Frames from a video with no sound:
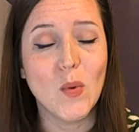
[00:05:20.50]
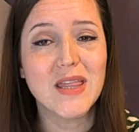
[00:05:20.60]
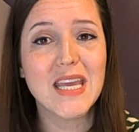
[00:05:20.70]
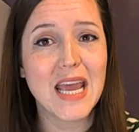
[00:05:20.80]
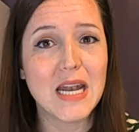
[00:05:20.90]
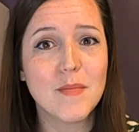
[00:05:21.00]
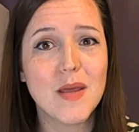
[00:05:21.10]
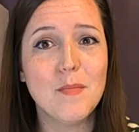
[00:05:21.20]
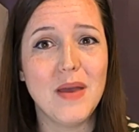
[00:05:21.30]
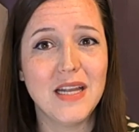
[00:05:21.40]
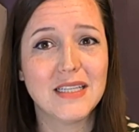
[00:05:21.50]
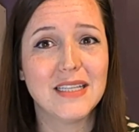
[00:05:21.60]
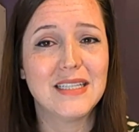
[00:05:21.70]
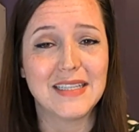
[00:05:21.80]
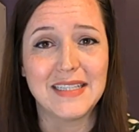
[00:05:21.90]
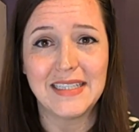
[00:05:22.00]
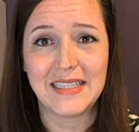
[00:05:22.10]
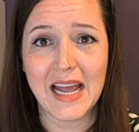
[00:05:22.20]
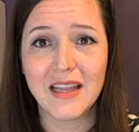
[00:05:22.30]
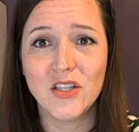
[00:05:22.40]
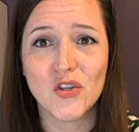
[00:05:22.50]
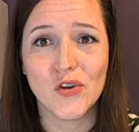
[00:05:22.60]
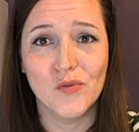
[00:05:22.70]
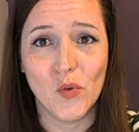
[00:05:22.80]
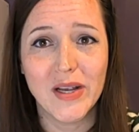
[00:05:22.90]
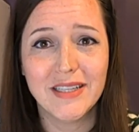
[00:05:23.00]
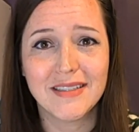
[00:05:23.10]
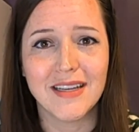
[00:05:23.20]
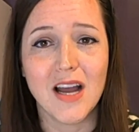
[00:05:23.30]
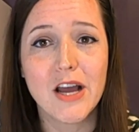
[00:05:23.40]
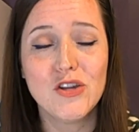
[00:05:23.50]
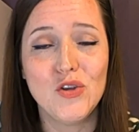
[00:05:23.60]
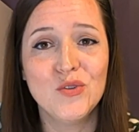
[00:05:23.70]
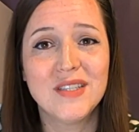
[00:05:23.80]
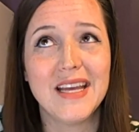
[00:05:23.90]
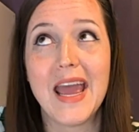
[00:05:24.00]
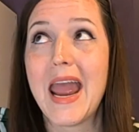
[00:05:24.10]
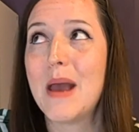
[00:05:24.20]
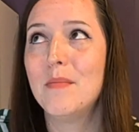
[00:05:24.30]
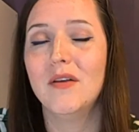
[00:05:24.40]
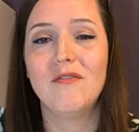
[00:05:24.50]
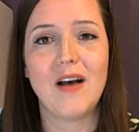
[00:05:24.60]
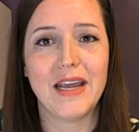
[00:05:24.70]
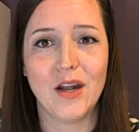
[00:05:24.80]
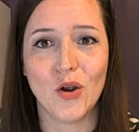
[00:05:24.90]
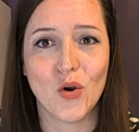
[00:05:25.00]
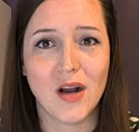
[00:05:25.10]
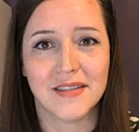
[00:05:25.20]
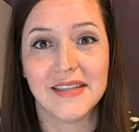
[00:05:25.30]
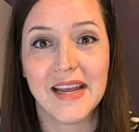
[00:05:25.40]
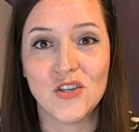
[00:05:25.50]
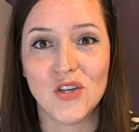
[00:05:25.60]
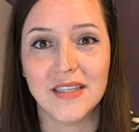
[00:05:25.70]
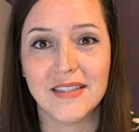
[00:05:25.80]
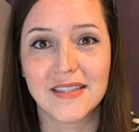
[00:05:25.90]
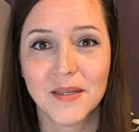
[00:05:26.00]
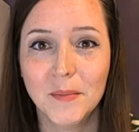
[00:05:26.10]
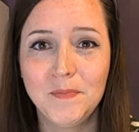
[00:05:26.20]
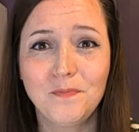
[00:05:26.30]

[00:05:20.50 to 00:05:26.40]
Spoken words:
What the enemy meant to silence her voice, God used to amplify it across nations.